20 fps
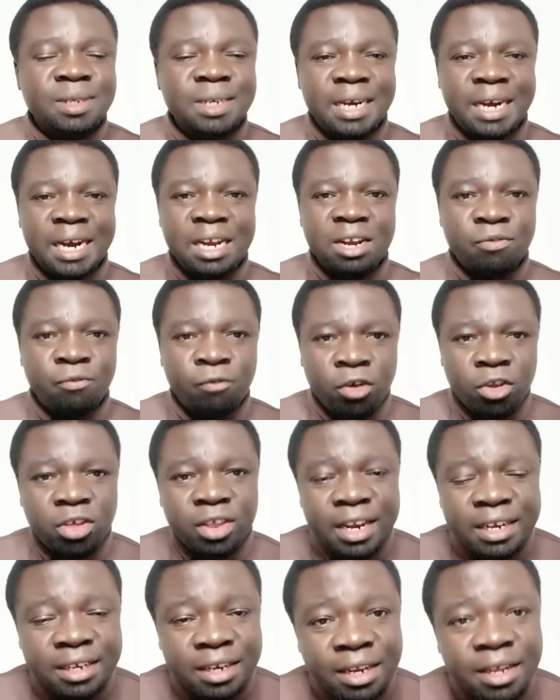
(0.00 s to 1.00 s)

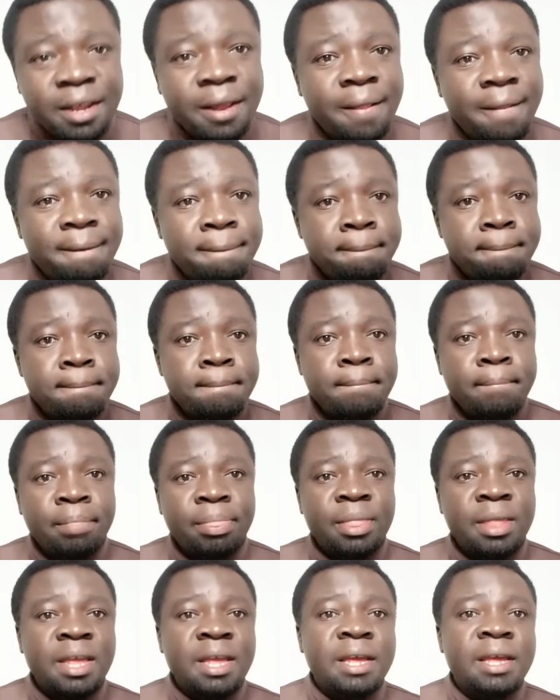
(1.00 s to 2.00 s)
Unfortunately,
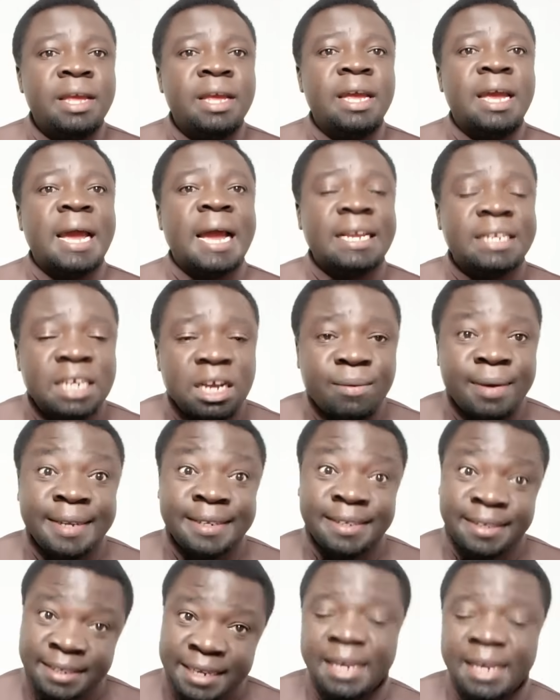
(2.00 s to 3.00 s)
Gachagua
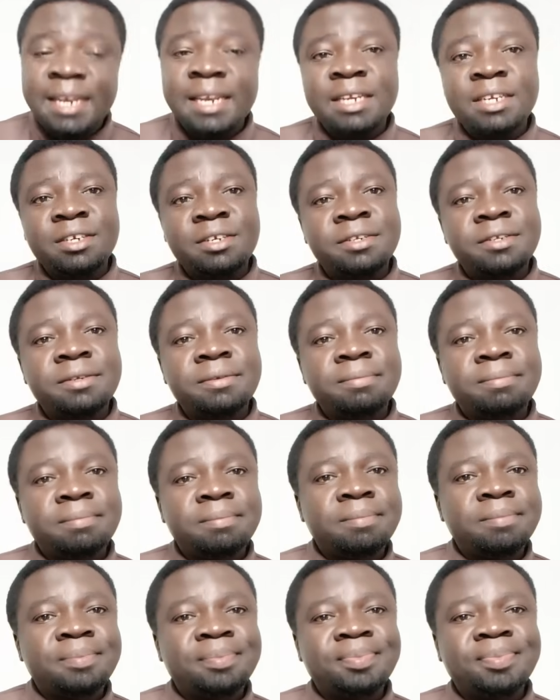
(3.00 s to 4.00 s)
is silent.
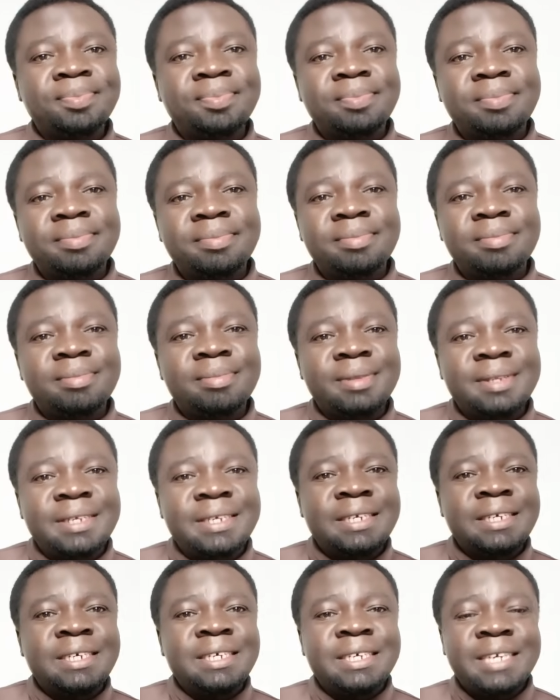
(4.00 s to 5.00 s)

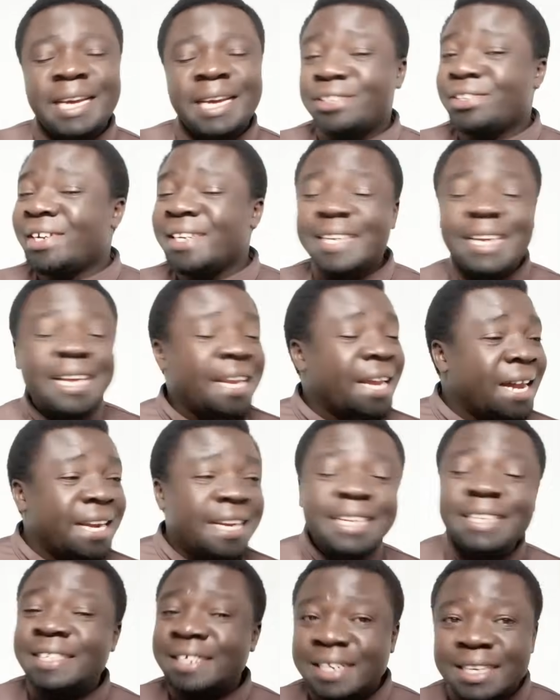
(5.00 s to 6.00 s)
He has not declared
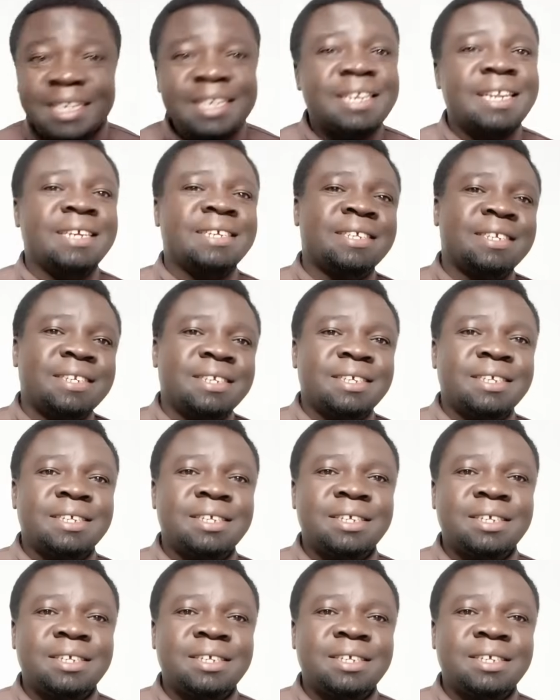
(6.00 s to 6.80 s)
his interest.